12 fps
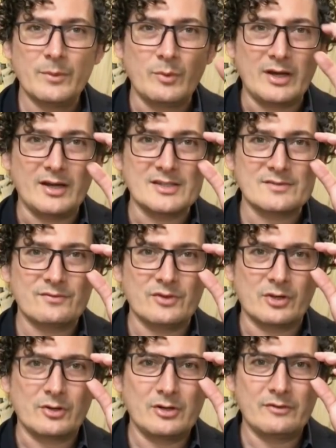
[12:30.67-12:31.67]
Whereas for
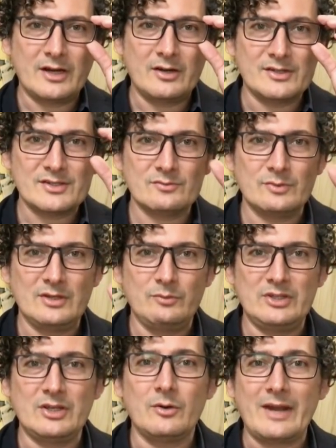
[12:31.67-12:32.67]
the coronavirus, we,
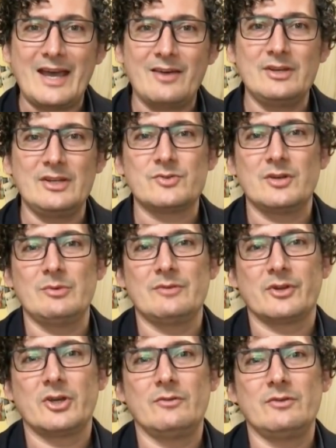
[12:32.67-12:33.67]
we don't have any
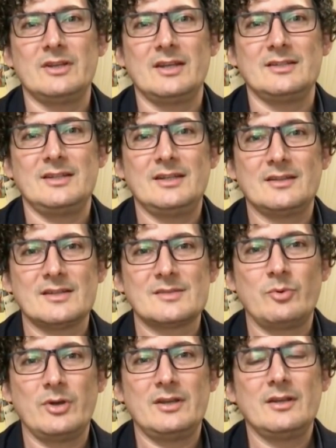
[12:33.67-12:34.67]
treatment for COVID nineteen at
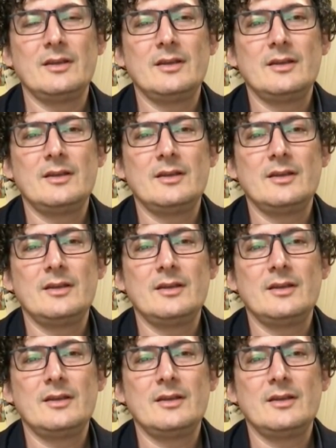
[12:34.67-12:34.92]
this point.